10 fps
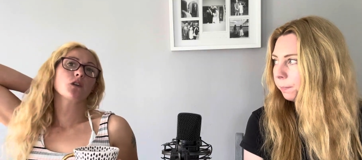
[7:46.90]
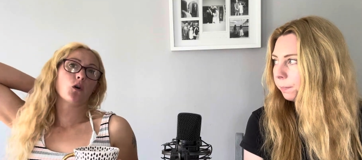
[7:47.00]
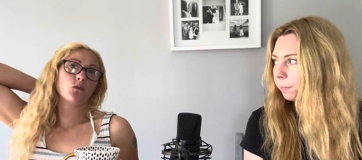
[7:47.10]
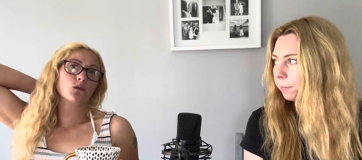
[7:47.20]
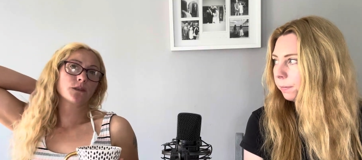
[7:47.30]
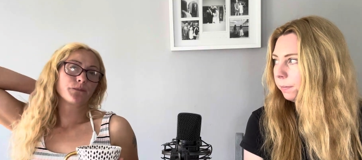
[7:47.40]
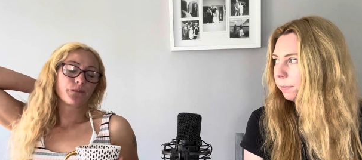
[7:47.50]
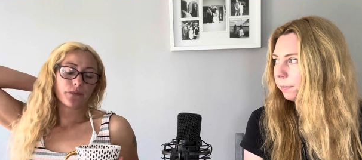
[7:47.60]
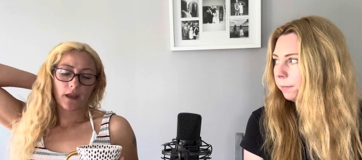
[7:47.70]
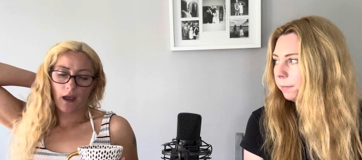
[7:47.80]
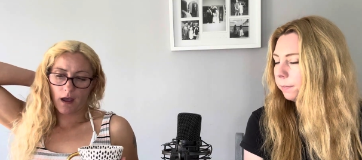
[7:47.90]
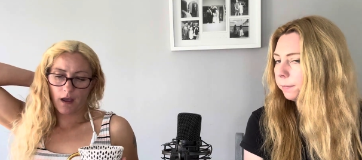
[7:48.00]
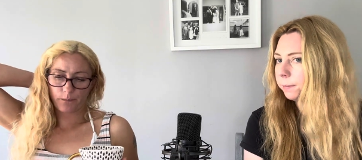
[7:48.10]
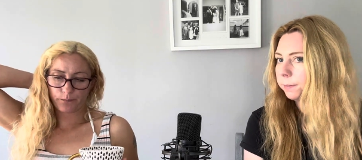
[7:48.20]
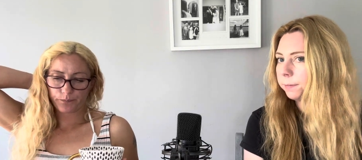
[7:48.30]
Speaker 1: old,
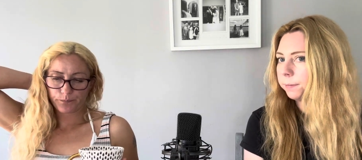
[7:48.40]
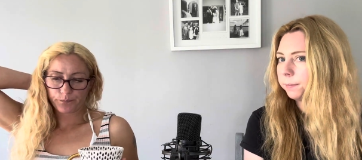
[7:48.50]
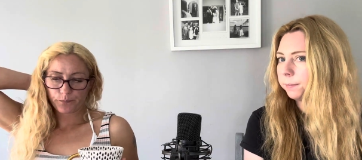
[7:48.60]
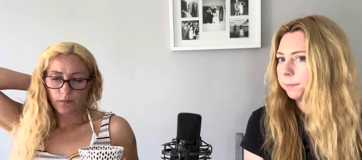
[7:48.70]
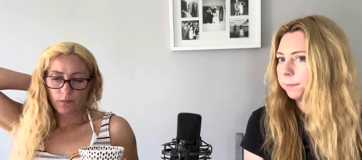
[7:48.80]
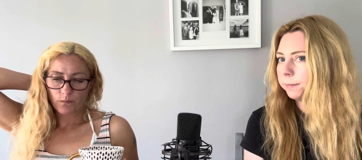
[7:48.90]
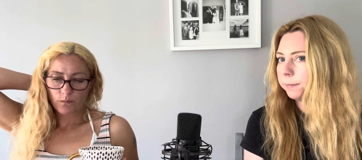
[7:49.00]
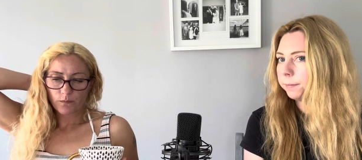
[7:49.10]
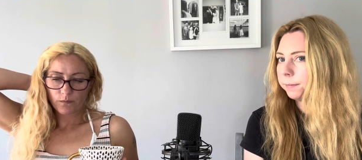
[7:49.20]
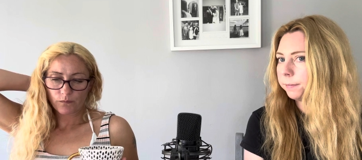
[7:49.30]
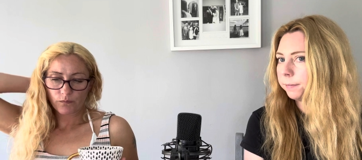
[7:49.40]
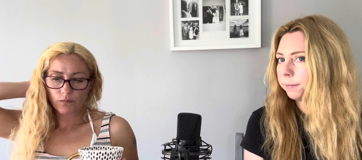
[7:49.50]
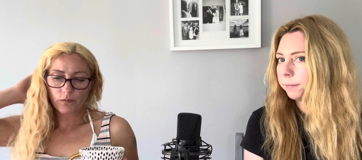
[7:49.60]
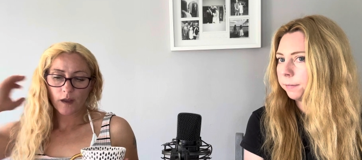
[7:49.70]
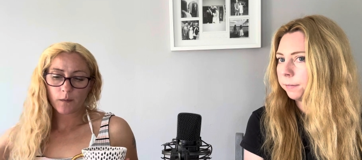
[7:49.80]
um,
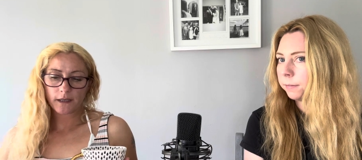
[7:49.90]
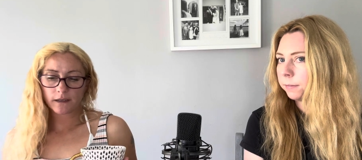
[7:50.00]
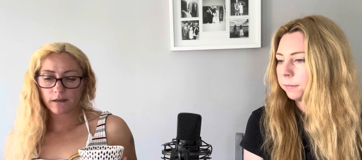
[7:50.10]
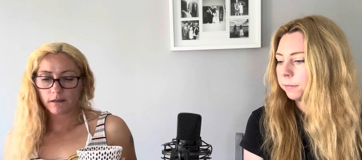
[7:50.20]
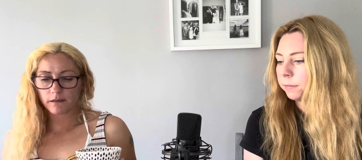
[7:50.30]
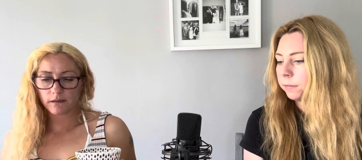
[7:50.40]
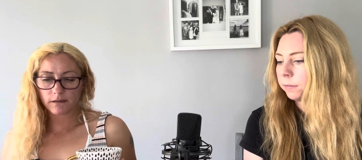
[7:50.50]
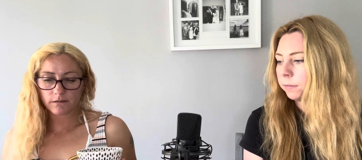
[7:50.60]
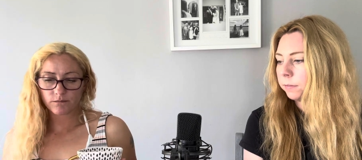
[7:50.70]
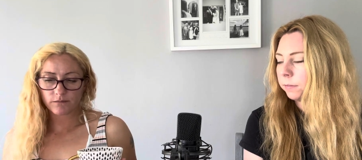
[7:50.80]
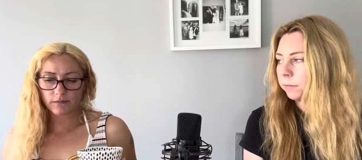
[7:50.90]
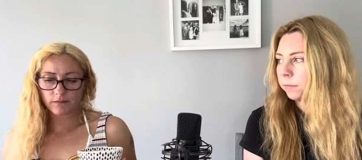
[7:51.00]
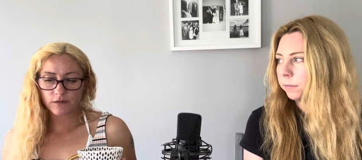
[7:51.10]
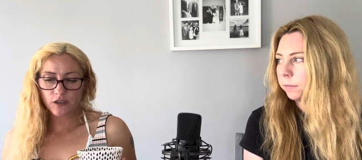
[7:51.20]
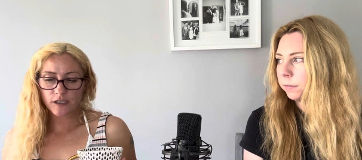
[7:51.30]
I mean,
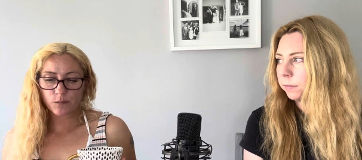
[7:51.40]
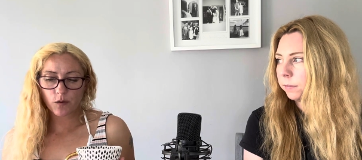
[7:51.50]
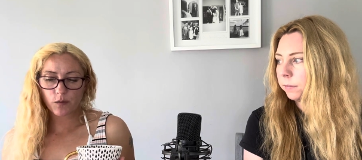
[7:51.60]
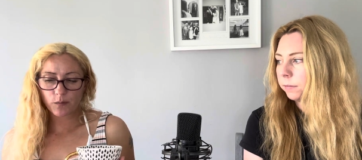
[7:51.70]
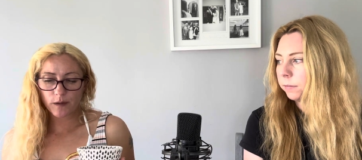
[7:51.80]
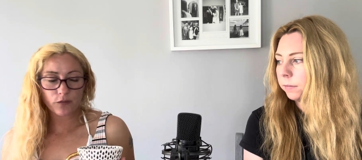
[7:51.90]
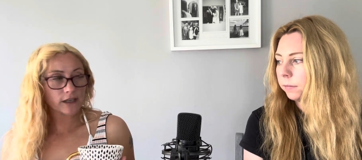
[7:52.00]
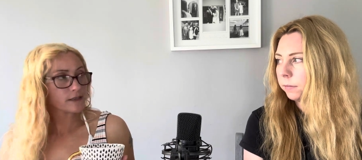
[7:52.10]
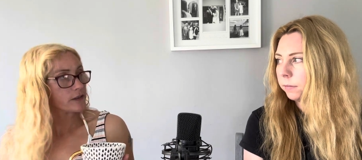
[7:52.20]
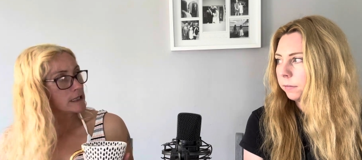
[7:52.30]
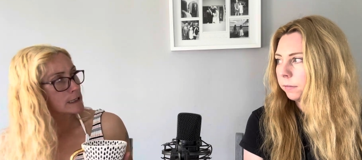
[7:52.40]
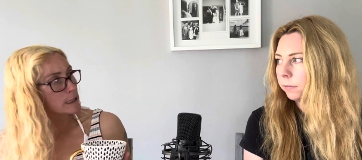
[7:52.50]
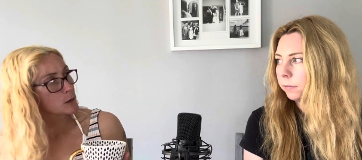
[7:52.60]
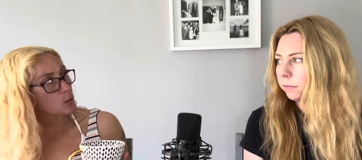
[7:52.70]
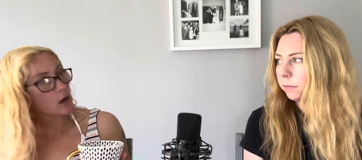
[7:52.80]
she's probably breastfeeding
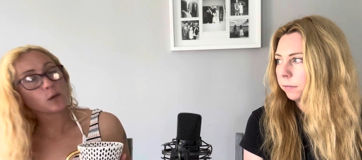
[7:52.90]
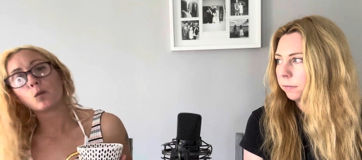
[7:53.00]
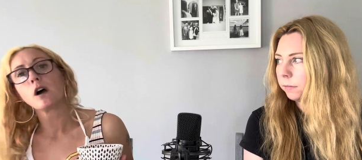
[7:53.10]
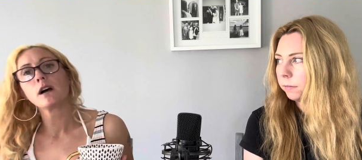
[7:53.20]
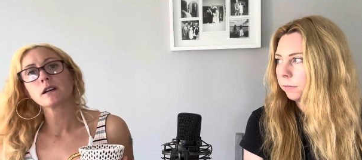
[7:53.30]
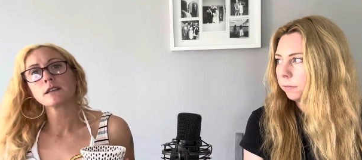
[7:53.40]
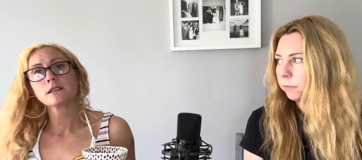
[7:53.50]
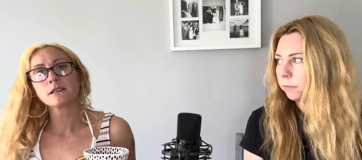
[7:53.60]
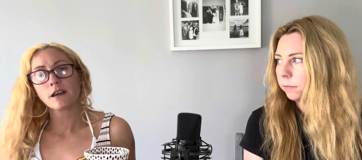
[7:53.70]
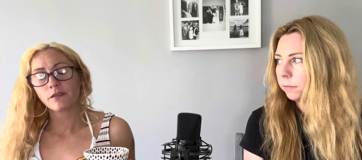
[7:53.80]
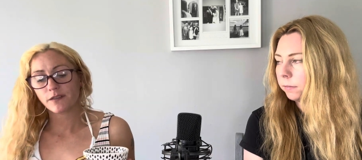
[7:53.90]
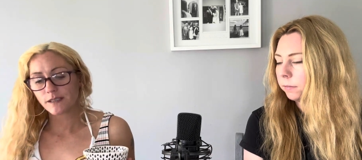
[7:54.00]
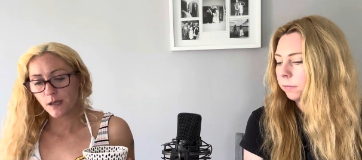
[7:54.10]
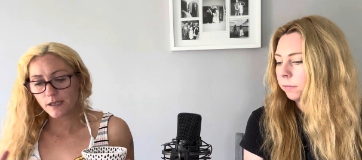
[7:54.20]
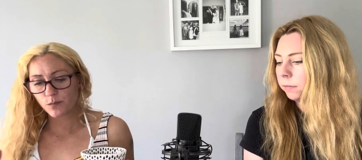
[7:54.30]
and, and work and stuff
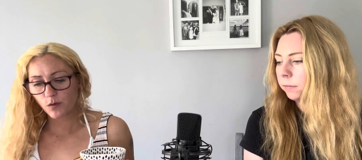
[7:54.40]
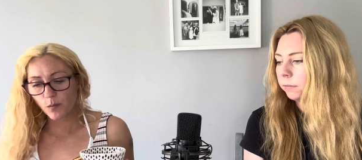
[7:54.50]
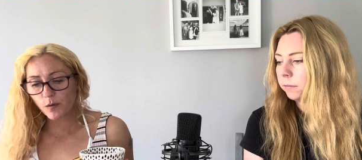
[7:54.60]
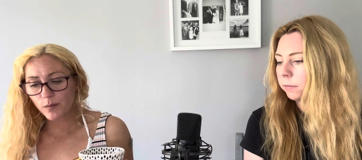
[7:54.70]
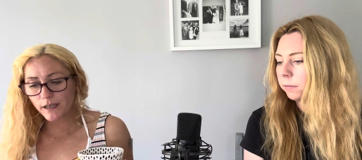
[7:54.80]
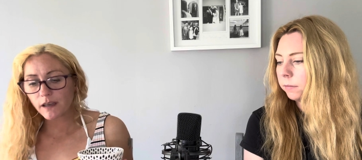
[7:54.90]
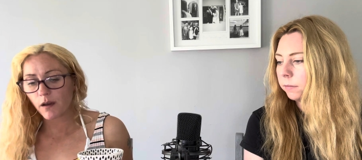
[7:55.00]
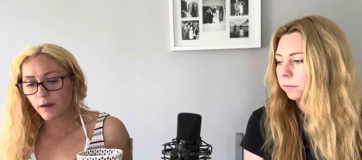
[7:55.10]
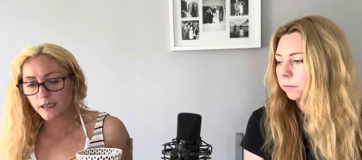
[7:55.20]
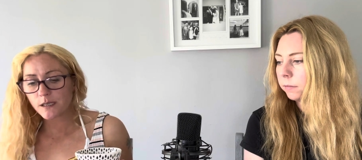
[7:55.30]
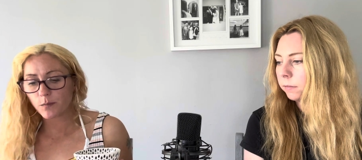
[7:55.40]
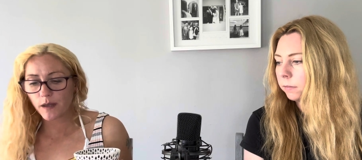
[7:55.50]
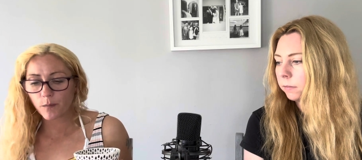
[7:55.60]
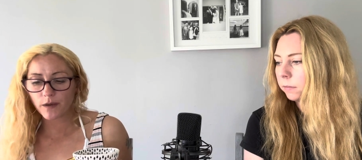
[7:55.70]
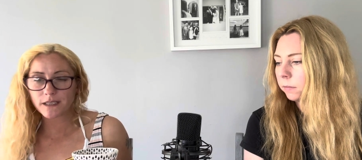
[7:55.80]
is, mm-hmm. is probably going to
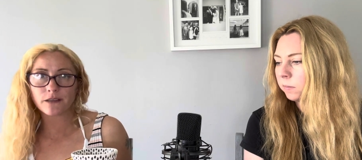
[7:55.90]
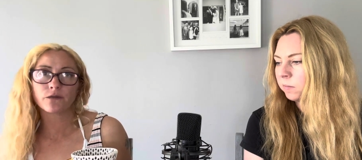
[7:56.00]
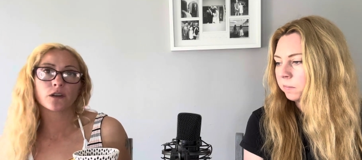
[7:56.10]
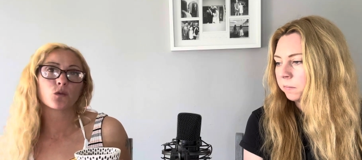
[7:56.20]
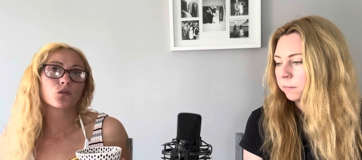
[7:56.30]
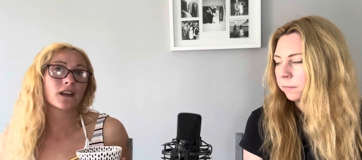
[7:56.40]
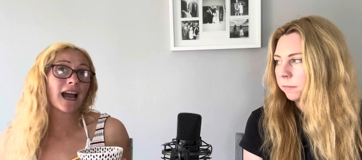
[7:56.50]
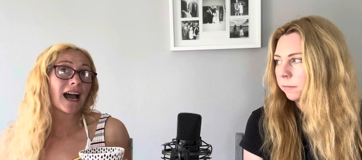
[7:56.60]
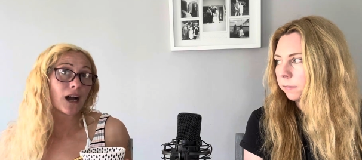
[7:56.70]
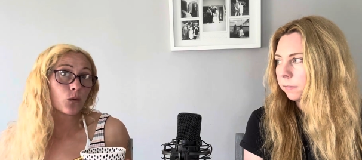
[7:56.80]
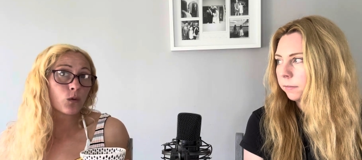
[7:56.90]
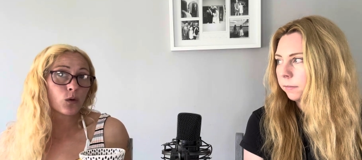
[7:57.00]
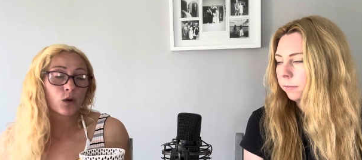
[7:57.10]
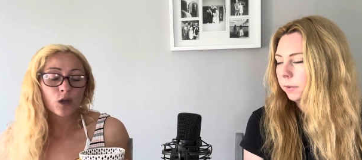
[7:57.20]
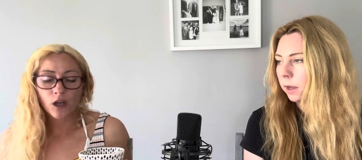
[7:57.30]
be a bit difficult now.
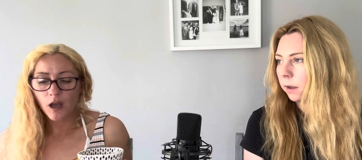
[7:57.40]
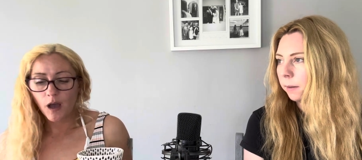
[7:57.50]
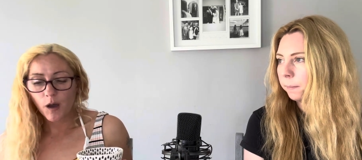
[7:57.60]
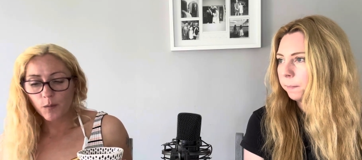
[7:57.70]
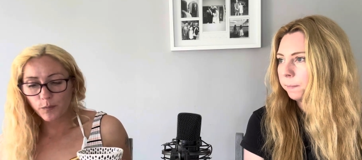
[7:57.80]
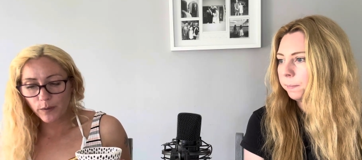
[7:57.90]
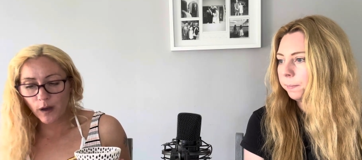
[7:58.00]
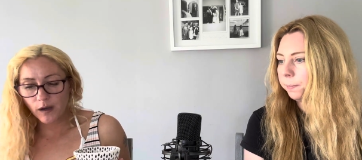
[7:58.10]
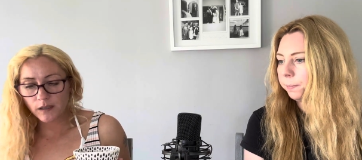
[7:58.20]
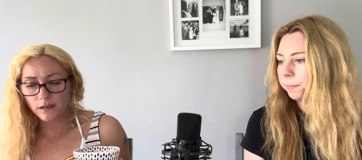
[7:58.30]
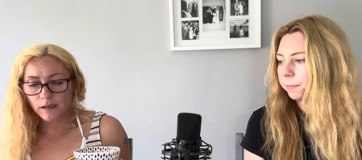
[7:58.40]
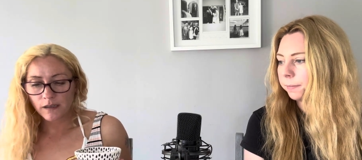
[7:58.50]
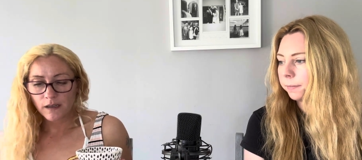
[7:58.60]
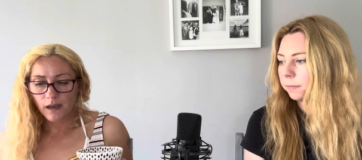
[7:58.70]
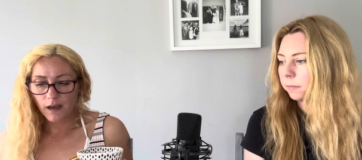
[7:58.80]
Yeah. But
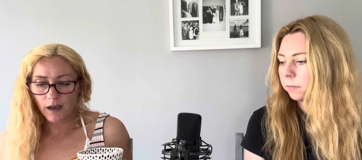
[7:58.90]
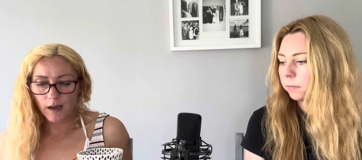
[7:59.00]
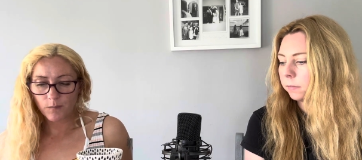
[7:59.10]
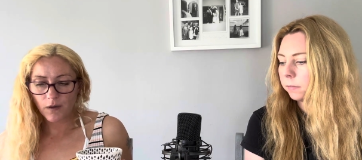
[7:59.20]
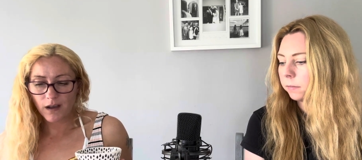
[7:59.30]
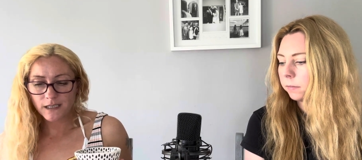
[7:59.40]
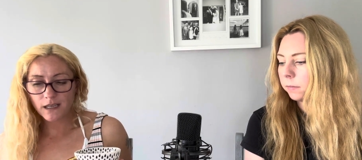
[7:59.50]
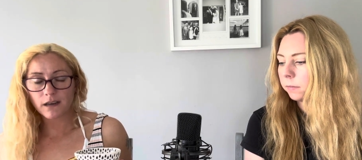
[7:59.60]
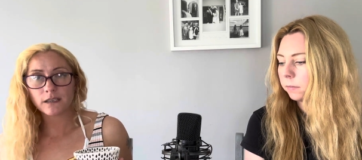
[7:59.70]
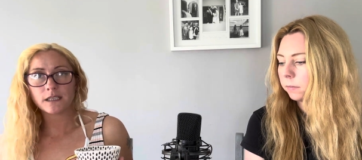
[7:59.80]
um, I certainly